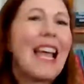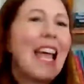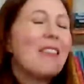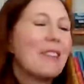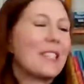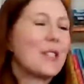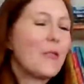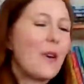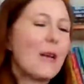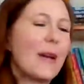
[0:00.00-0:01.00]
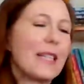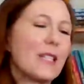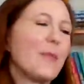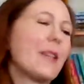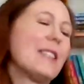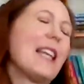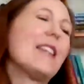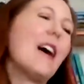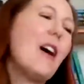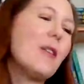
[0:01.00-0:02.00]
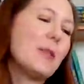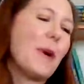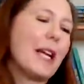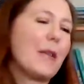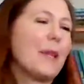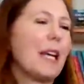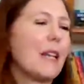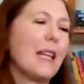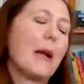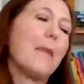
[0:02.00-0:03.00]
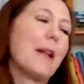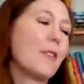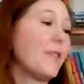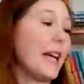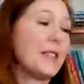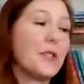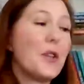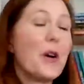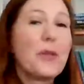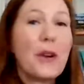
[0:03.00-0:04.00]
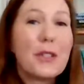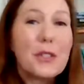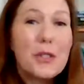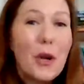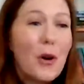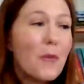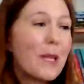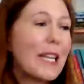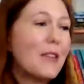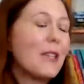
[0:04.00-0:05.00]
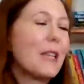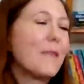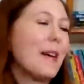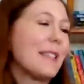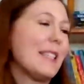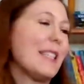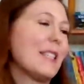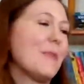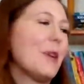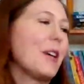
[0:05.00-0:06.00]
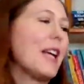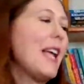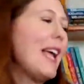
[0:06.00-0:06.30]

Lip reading: And what's so fun about this book is I thought, oh, it's probably going to be a lot of like butterflies. No, there are so many unique bugs in this book.